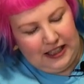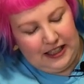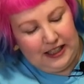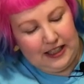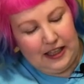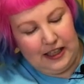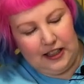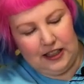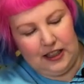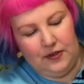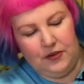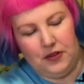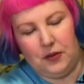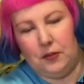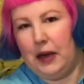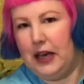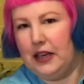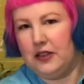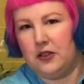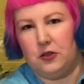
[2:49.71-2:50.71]
and it, I love the
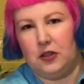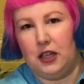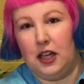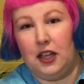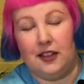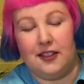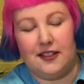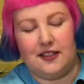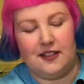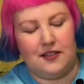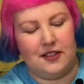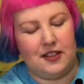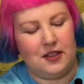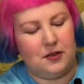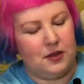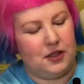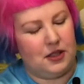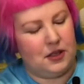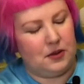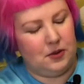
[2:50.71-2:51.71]
pastel colors of this
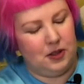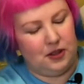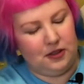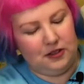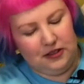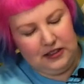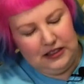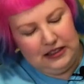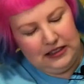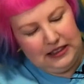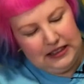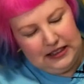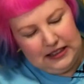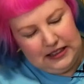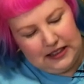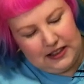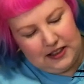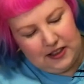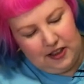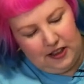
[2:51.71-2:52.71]
one as well.
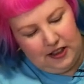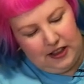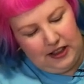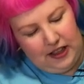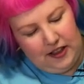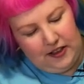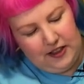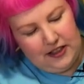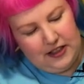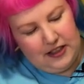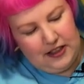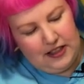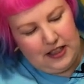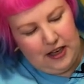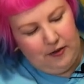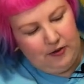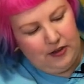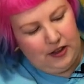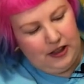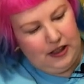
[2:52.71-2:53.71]
So yeah, this is
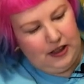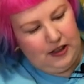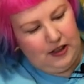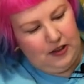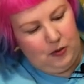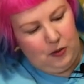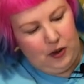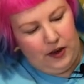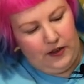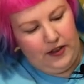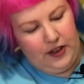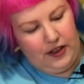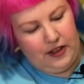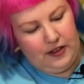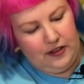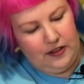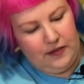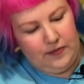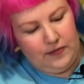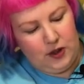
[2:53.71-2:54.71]
definitely one
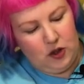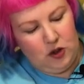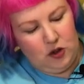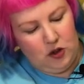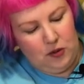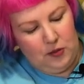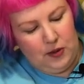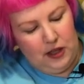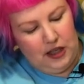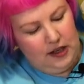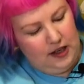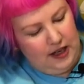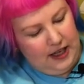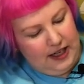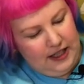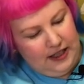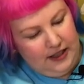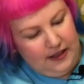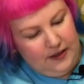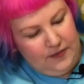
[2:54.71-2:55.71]
that caught my
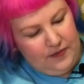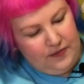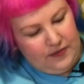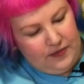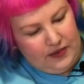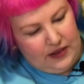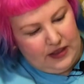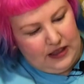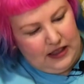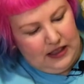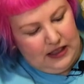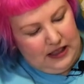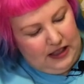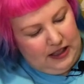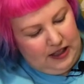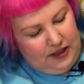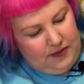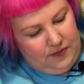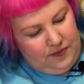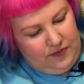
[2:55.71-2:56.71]
eye.
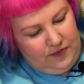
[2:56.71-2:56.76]
Um,